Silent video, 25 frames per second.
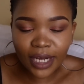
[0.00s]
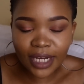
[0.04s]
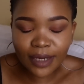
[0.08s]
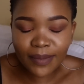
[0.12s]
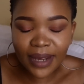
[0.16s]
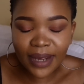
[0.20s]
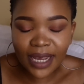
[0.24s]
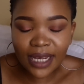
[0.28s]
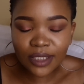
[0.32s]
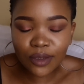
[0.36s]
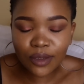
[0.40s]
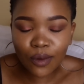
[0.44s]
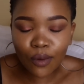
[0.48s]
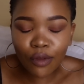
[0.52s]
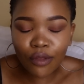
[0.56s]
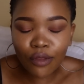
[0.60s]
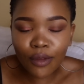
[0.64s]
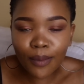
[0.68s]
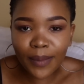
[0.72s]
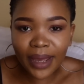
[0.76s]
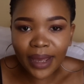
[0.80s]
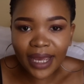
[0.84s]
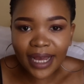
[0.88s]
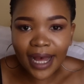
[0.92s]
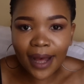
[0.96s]
It makes all the
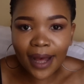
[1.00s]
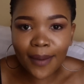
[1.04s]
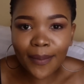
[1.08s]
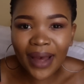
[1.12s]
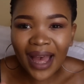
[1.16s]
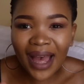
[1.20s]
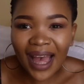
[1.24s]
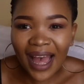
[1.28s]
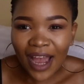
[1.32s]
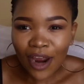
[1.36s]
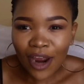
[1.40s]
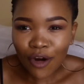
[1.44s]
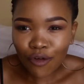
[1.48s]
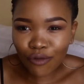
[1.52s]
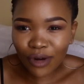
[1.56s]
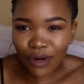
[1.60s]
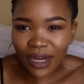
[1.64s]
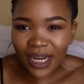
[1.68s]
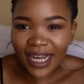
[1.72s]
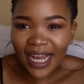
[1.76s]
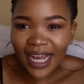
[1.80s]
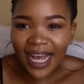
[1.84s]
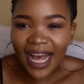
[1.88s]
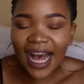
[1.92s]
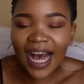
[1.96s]
makeup
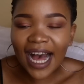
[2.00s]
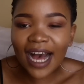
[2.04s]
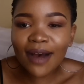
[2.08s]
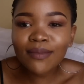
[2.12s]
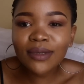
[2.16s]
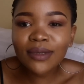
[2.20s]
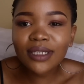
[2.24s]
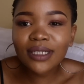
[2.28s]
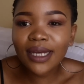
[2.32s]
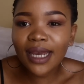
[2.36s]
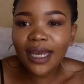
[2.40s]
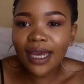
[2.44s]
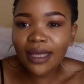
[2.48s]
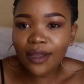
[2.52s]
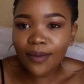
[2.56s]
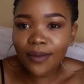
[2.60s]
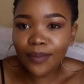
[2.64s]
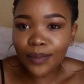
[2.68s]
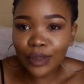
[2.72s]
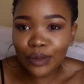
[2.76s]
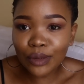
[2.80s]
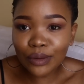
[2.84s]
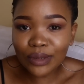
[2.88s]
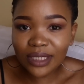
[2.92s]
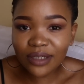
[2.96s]
really come together
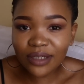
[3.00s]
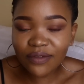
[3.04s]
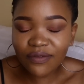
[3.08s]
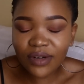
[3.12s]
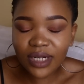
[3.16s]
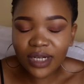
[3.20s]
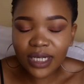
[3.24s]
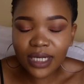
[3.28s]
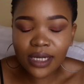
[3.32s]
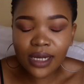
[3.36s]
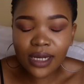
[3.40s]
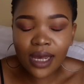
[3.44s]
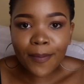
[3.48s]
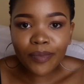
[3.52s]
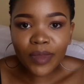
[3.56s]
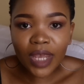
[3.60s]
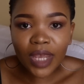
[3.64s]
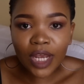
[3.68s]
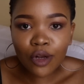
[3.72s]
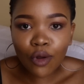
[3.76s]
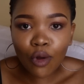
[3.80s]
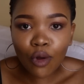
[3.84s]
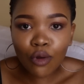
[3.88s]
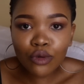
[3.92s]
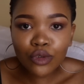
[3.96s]
beautifully,
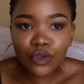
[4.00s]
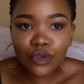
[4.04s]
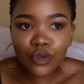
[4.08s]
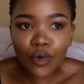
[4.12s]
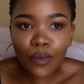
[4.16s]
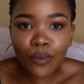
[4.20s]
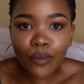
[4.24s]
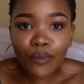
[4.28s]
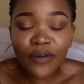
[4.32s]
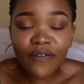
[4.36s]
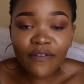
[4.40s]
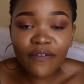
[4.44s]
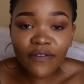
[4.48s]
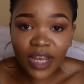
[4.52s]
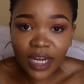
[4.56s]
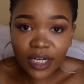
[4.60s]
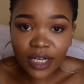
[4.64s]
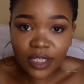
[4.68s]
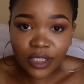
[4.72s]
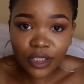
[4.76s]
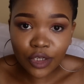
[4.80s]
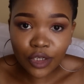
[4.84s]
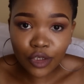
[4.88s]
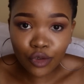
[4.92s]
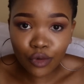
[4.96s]
and also
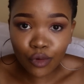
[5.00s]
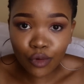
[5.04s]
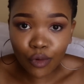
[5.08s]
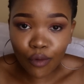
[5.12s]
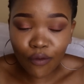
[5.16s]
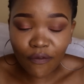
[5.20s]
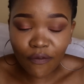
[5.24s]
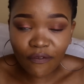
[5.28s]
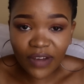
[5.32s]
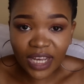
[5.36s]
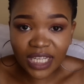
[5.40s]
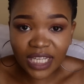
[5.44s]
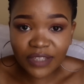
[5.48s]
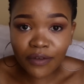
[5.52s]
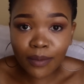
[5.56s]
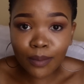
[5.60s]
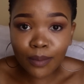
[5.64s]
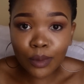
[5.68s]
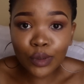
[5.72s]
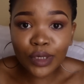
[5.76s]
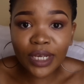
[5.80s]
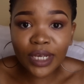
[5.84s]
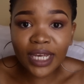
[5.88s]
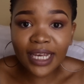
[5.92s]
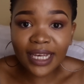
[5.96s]
prevent your face from
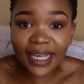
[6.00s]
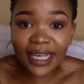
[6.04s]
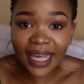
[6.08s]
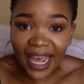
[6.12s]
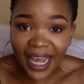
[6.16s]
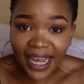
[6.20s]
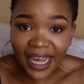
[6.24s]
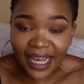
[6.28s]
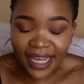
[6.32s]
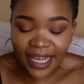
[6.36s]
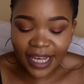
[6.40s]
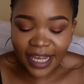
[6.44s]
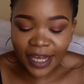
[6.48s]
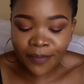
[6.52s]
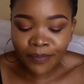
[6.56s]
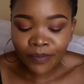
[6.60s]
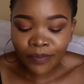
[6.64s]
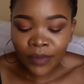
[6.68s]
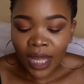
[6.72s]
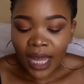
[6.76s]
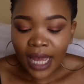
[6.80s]
looking cakey.